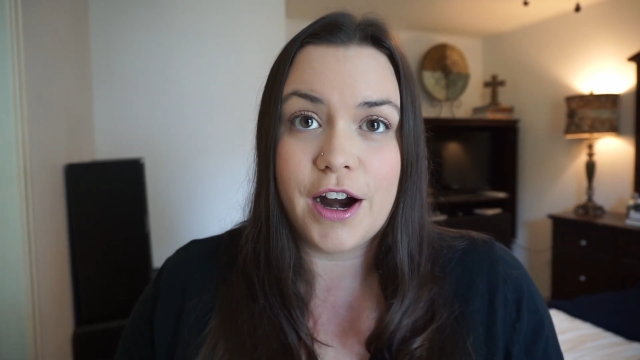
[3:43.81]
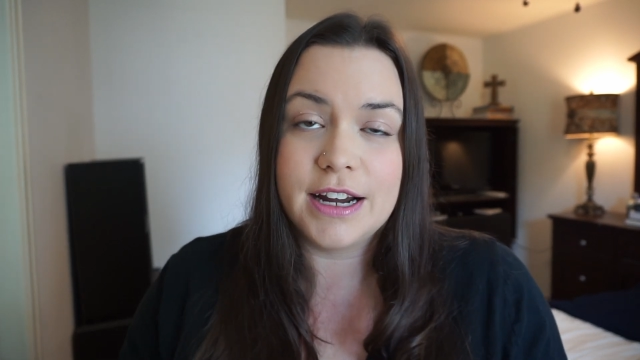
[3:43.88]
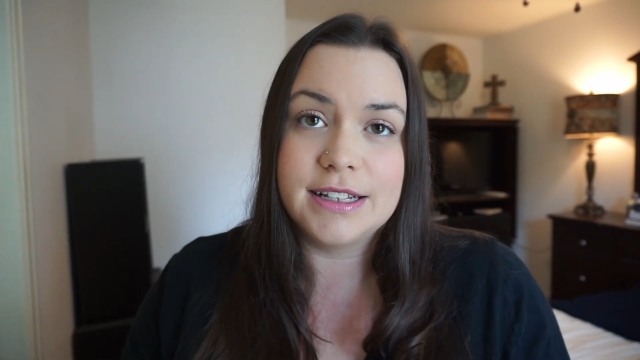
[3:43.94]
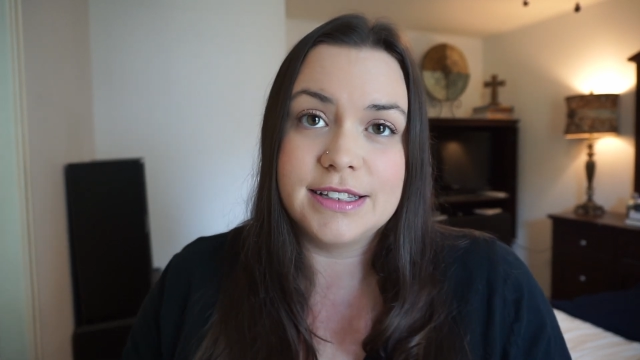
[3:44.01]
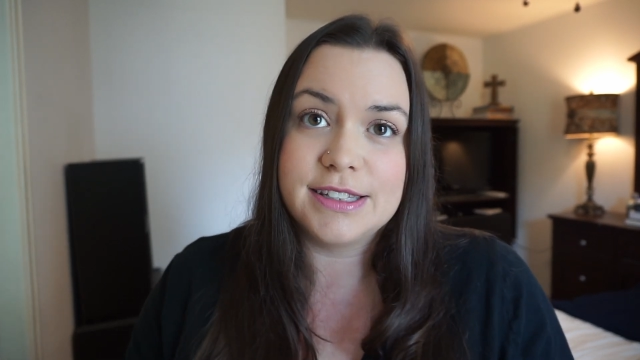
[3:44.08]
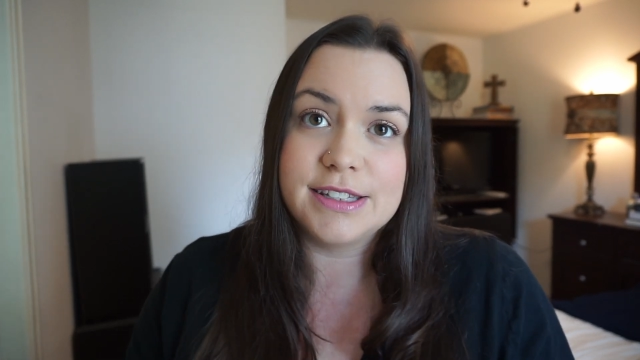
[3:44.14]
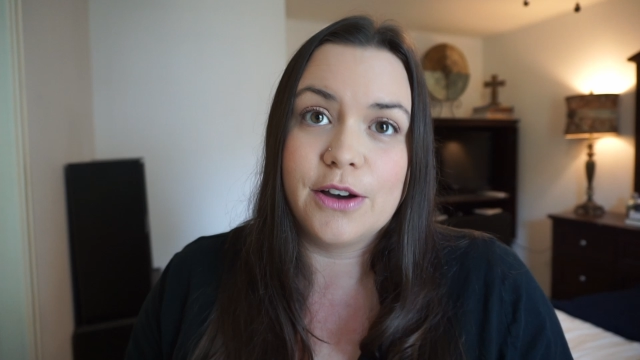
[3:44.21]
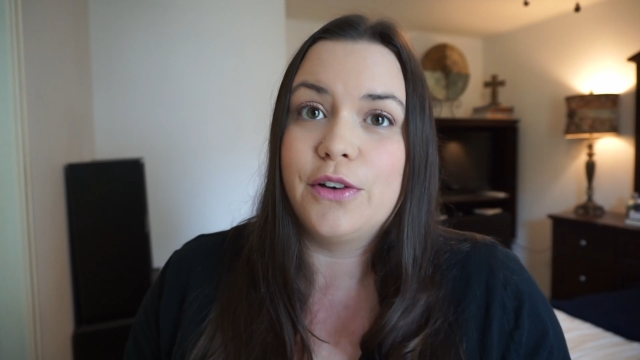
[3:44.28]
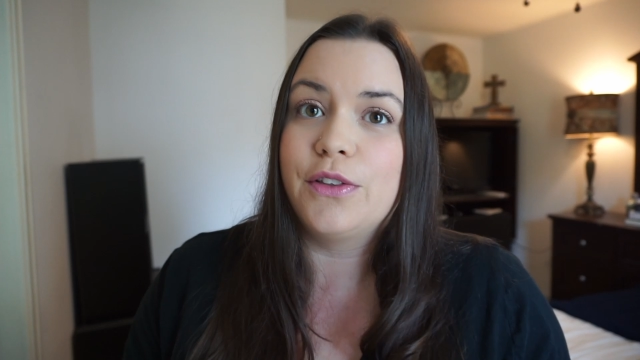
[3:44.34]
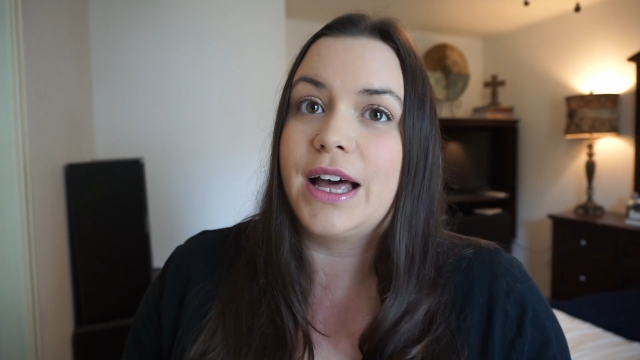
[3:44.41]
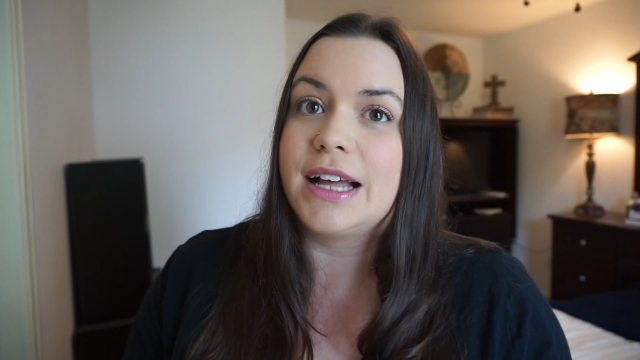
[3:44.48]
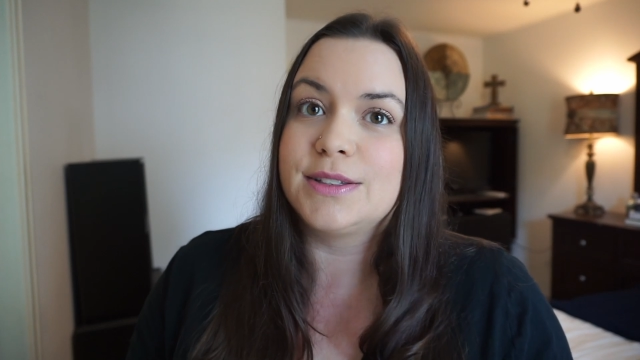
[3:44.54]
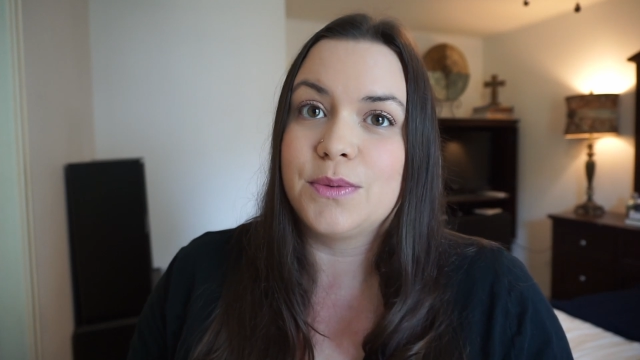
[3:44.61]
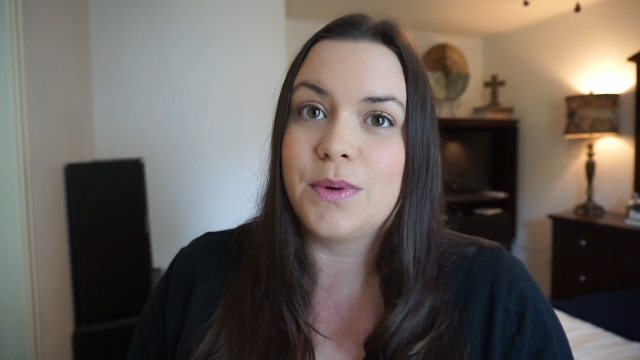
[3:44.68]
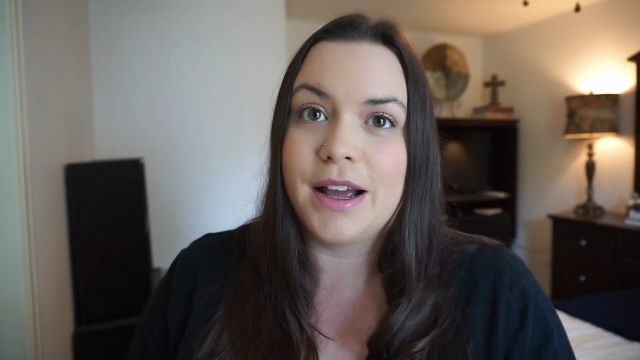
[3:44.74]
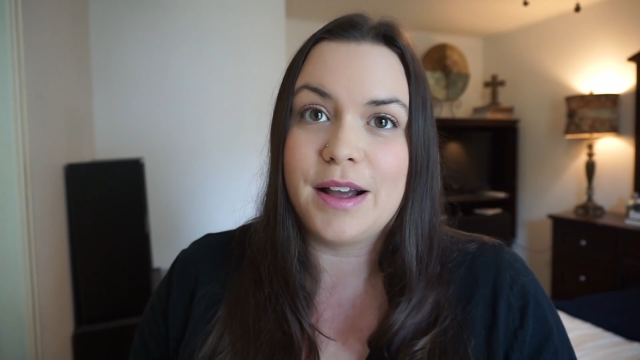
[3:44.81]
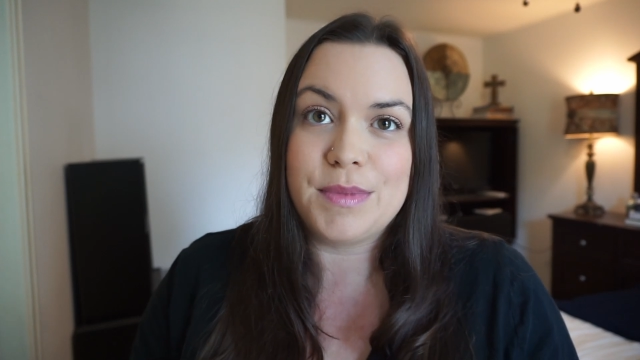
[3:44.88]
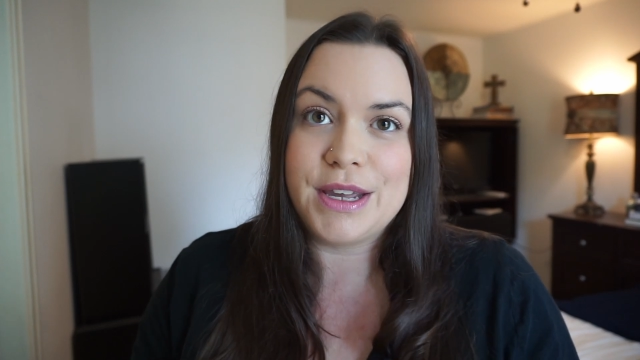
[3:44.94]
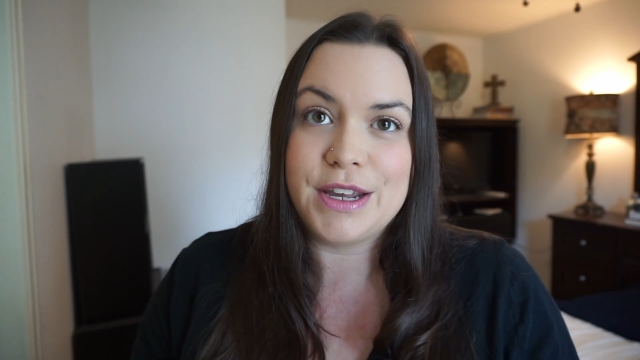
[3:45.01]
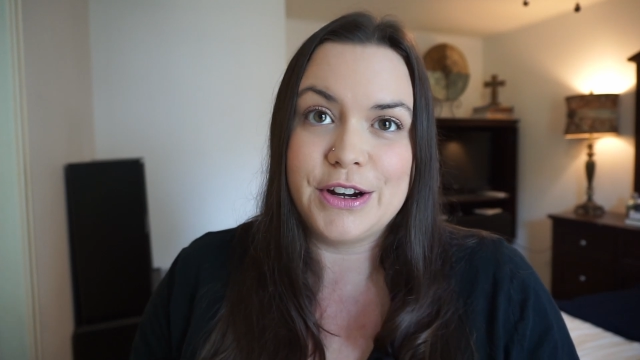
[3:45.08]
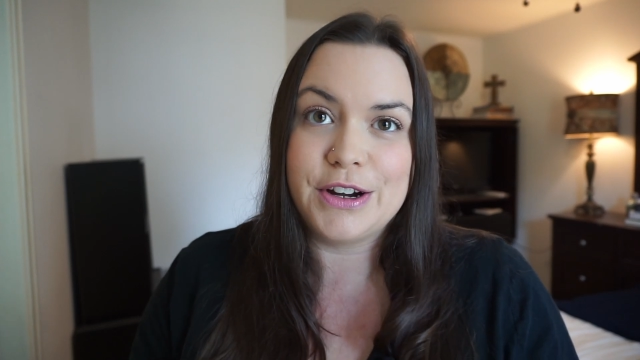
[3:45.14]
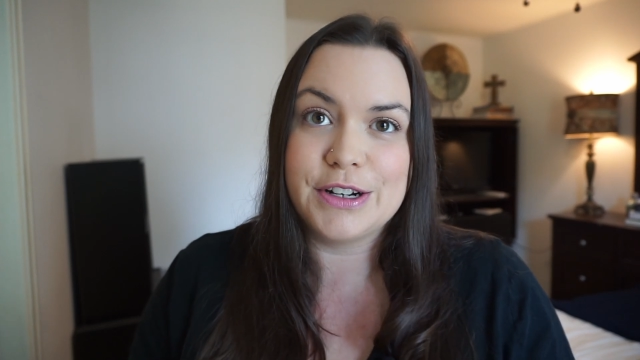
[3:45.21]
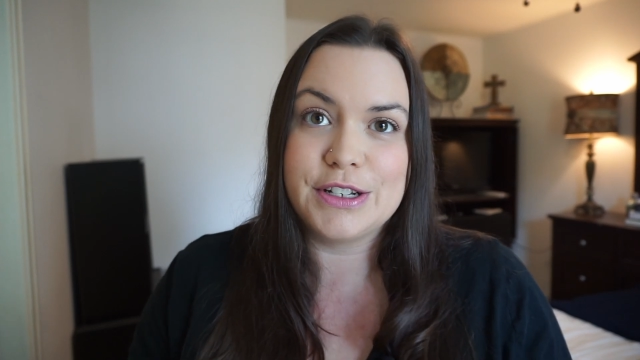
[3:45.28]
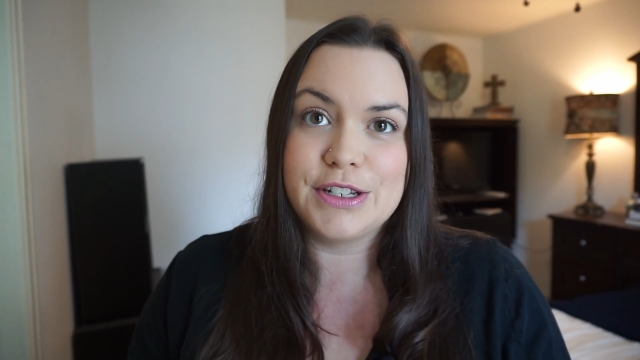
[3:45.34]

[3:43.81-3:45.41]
And so that's why I'm here